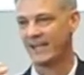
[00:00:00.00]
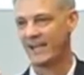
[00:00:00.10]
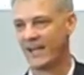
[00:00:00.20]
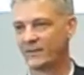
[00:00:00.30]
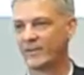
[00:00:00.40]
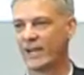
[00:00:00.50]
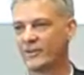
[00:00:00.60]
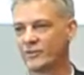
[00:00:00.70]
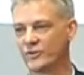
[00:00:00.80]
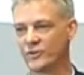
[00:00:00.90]

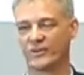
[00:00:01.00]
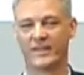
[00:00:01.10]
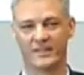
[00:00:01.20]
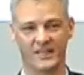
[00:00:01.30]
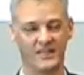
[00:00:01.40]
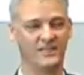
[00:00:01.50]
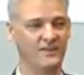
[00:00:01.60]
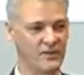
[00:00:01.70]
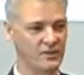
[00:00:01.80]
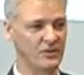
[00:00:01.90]
how do you create that
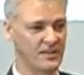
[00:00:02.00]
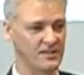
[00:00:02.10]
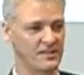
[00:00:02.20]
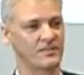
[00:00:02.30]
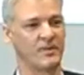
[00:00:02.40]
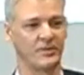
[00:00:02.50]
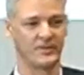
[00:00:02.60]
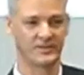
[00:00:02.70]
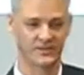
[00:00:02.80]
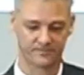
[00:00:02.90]
individualised
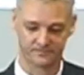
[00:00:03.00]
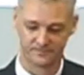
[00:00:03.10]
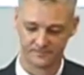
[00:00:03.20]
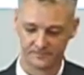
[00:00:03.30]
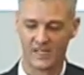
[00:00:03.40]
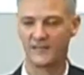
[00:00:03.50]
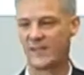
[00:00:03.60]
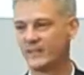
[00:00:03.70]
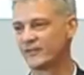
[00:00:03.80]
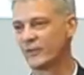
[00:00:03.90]
experience. And
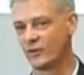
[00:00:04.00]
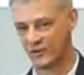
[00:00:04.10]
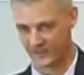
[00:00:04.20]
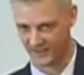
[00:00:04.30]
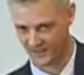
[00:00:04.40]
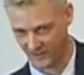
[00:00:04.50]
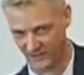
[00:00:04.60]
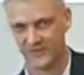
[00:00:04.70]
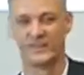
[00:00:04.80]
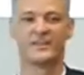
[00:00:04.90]
then, of course, it's
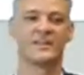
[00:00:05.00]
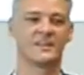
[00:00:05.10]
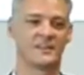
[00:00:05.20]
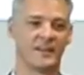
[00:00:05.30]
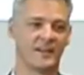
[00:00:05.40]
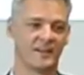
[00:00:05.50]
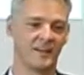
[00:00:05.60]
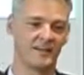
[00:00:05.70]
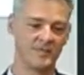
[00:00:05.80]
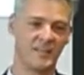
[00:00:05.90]
got things like
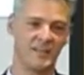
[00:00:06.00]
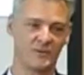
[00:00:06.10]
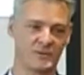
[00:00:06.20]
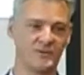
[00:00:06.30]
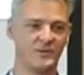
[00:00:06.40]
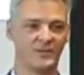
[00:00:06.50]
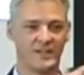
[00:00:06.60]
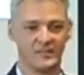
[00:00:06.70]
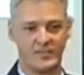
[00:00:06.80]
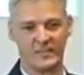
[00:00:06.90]
being able to
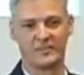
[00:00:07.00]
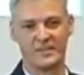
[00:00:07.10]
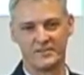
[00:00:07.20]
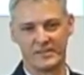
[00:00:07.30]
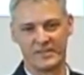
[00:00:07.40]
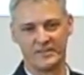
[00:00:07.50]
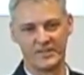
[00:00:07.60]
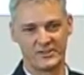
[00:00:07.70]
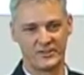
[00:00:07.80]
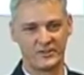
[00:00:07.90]
pick up
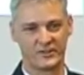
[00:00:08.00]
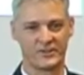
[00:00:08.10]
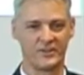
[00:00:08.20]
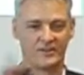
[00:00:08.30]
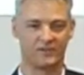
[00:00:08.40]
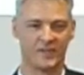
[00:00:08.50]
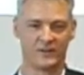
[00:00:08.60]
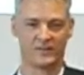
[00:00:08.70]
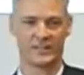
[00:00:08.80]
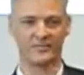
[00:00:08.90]
in store, so buy
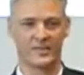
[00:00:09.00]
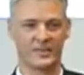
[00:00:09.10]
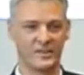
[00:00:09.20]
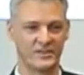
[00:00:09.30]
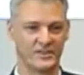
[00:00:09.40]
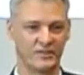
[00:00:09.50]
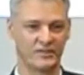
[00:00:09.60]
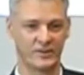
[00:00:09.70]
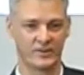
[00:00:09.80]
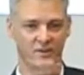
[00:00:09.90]
online, pick up in
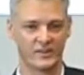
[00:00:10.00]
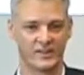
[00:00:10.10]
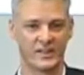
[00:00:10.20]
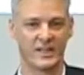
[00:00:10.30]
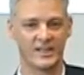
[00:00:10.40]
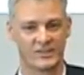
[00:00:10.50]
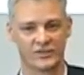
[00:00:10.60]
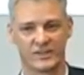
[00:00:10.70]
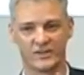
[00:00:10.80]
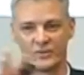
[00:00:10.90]
store, because it's
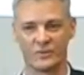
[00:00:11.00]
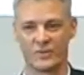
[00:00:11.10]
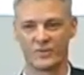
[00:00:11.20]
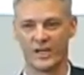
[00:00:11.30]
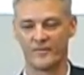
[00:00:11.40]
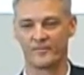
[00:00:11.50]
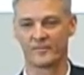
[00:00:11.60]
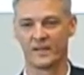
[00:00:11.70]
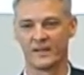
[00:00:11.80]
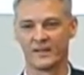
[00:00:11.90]
trying to
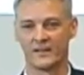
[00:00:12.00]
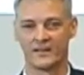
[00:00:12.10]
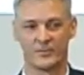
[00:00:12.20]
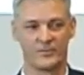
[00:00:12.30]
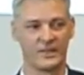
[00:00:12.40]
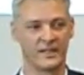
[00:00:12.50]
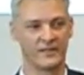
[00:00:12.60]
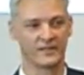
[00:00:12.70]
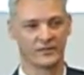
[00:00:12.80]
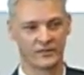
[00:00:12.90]

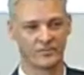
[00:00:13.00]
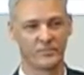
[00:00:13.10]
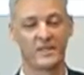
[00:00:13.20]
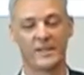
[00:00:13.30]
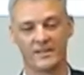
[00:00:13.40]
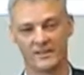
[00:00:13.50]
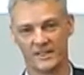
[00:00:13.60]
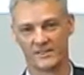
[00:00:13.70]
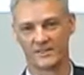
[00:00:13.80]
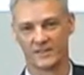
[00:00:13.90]
bring in
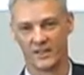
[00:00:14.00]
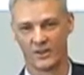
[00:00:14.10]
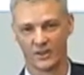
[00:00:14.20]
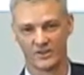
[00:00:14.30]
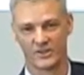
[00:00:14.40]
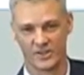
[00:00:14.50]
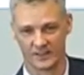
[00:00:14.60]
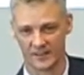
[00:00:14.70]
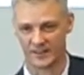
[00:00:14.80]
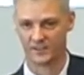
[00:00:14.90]
this
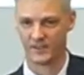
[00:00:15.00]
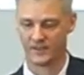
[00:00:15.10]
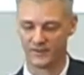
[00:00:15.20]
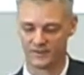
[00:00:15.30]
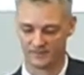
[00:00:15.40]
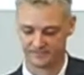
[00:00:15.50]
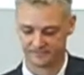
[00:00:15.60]
omni-channel experience.